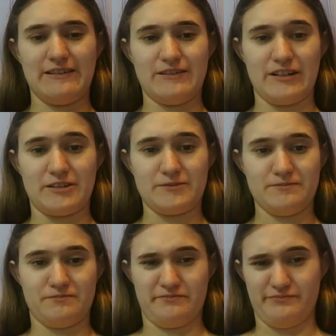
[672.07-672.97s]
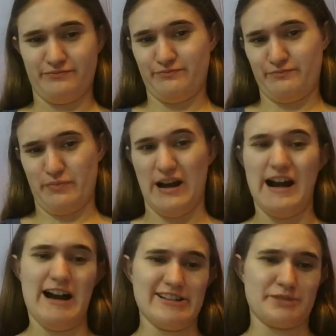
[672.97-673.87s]
Like,
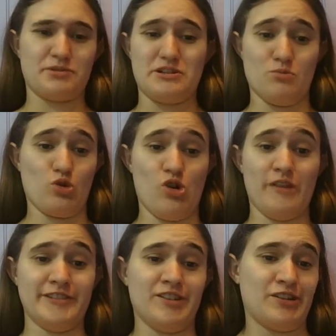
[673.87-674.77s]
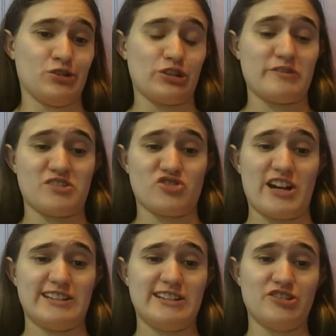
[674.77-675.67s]
possibly more often than you'll even
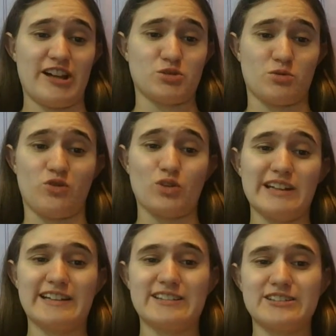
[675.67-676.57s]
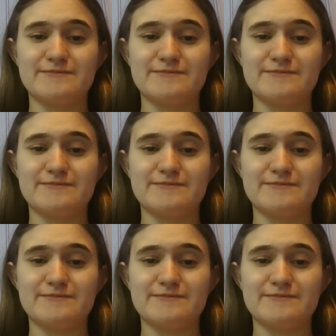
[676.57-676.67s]
see dragons with 4 legs.